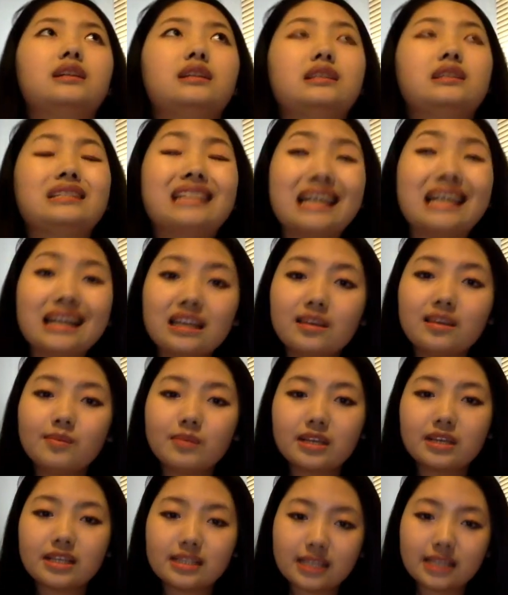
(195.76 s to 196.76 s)
9
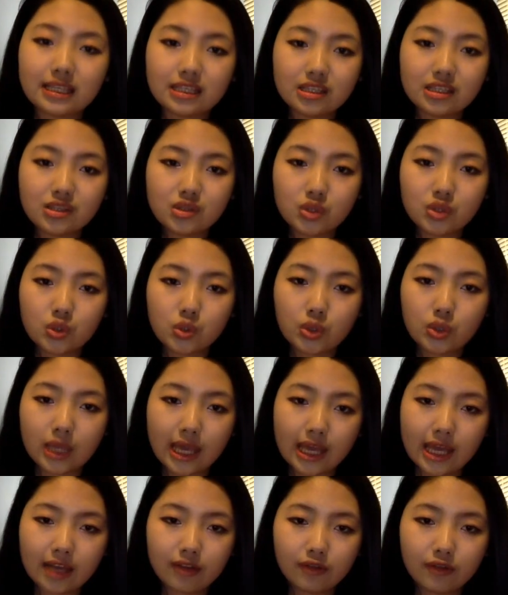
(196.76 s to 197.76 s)
because I need to
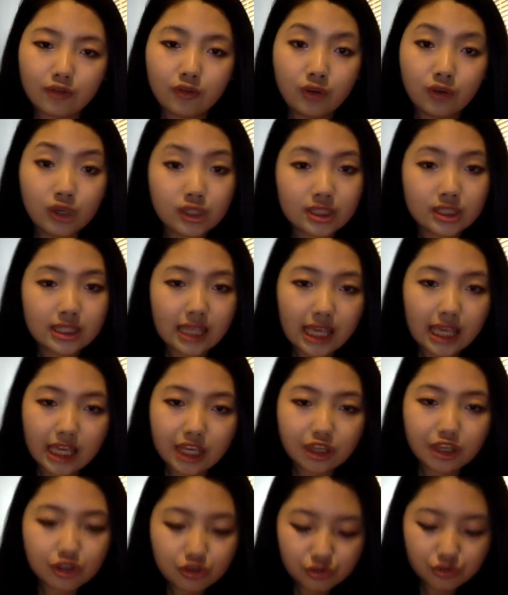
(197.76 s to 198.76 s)
get first
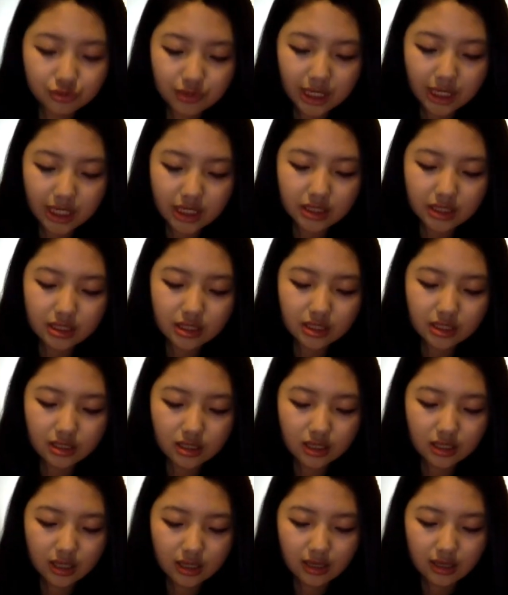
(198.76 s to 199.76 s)
aid trained,
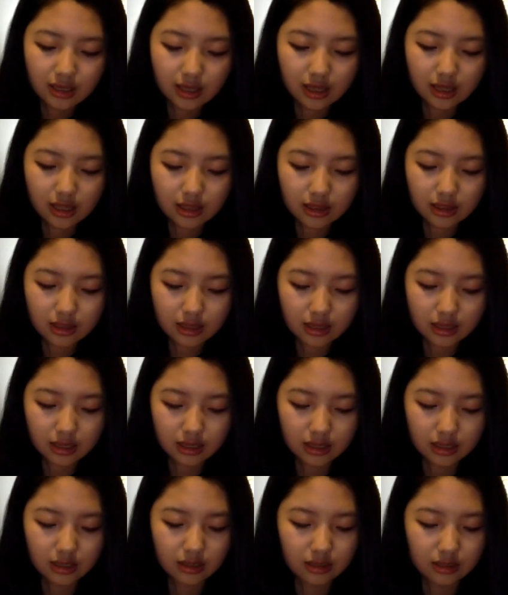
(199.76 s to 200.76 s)
and
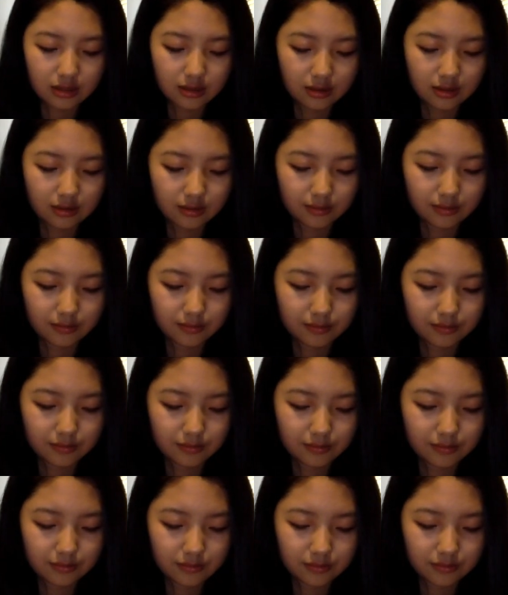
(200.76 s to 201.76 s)
then
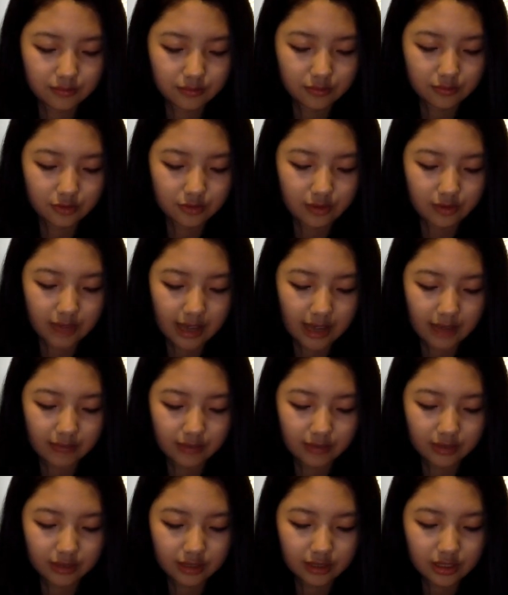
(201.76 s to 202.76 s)
we have
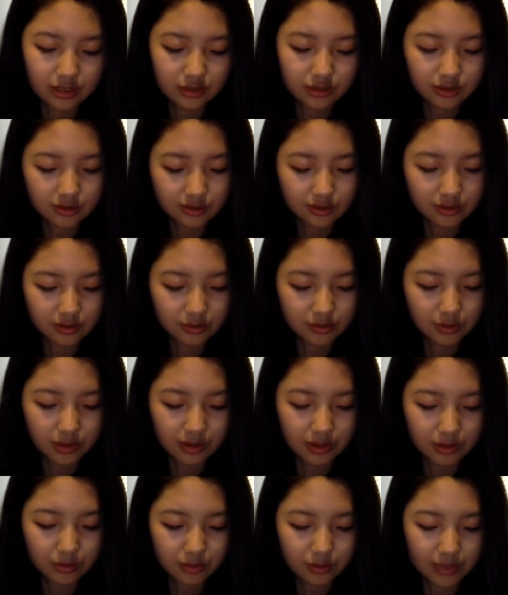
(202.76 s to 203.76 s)
a
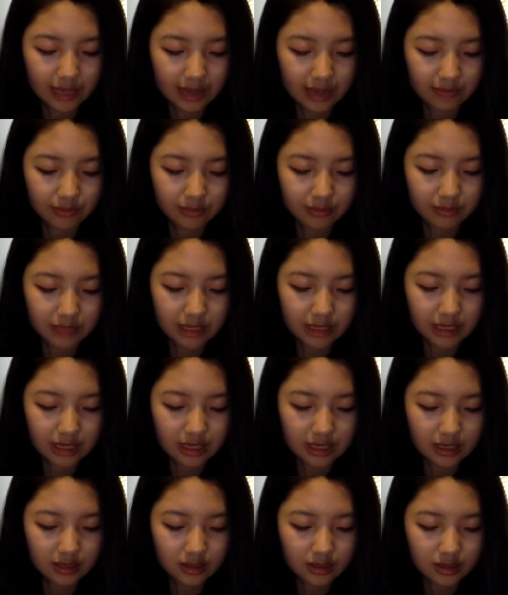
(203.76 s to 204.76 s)

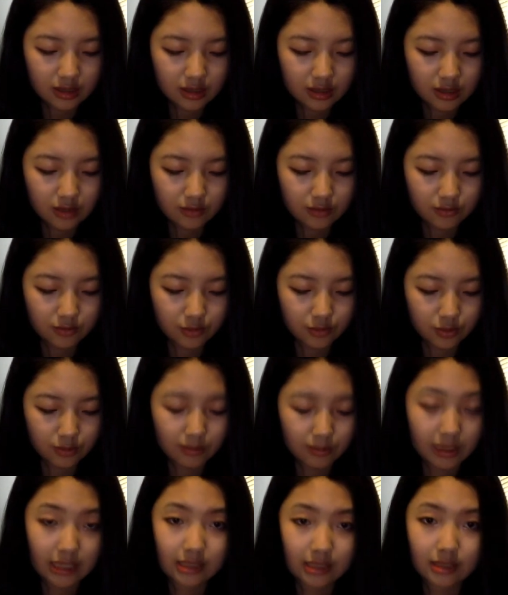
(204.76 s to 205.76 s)
meeting for
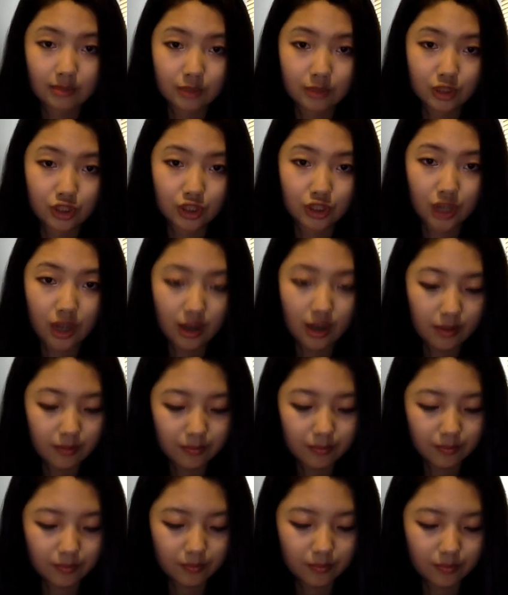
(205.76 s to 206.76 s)
my summer job,
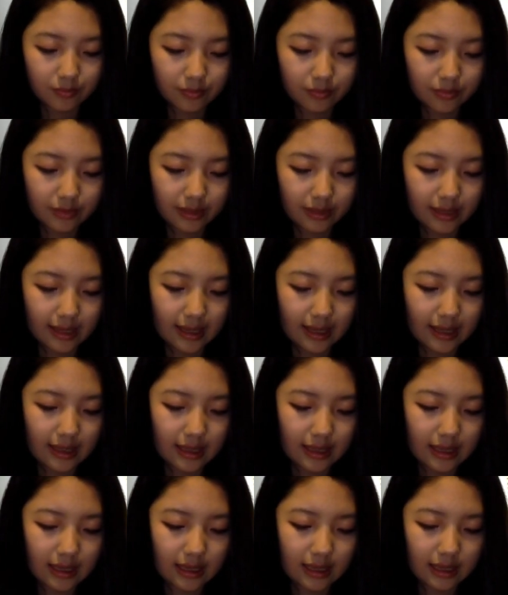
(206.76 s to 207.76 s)
and
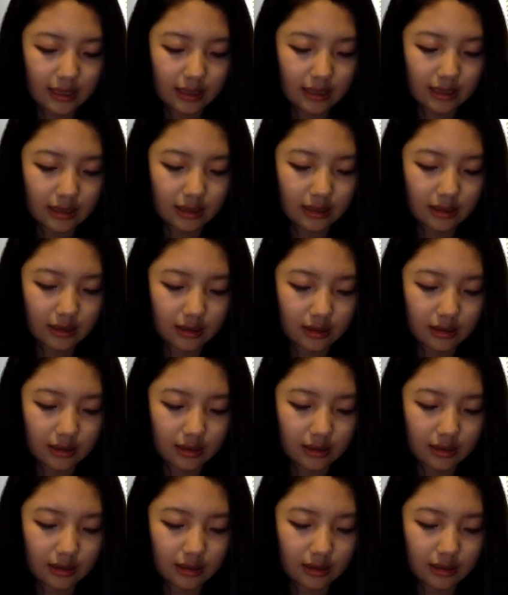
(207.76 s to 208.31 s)
then